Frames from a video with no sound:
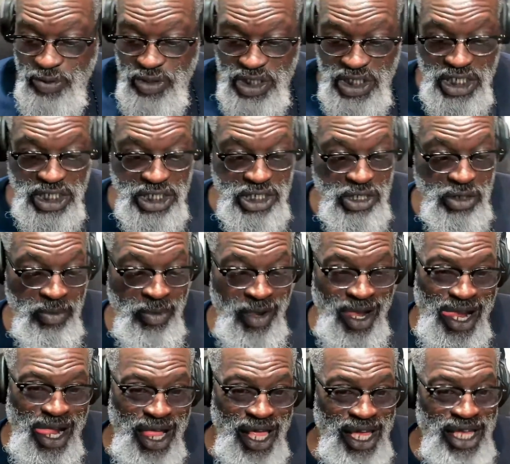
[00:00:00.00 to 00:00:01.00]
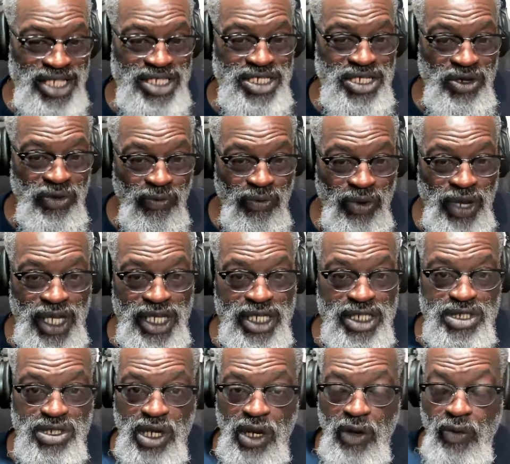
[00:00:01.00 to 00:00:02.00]
system into weeks
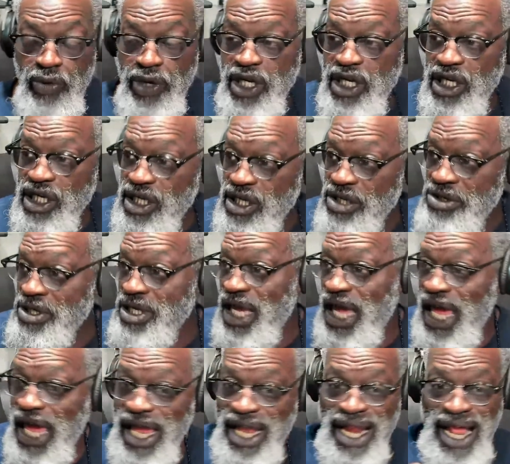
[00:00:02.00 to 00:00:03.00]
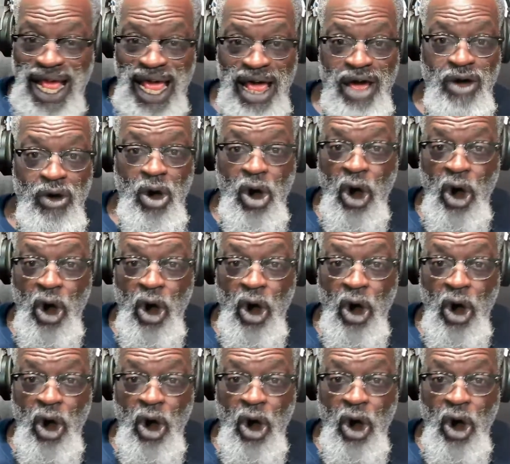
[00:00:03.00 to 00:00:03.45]
so that we can look at how